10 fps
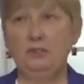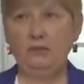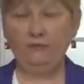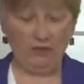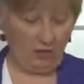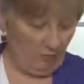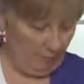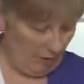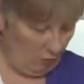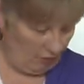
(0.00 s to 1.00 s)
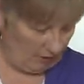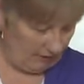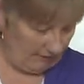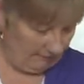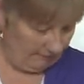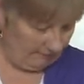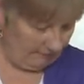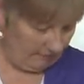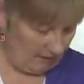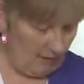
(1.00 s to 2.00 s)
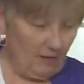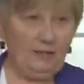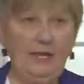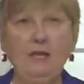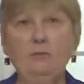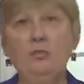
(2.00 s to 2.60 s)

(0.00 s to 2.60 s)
different components. Now,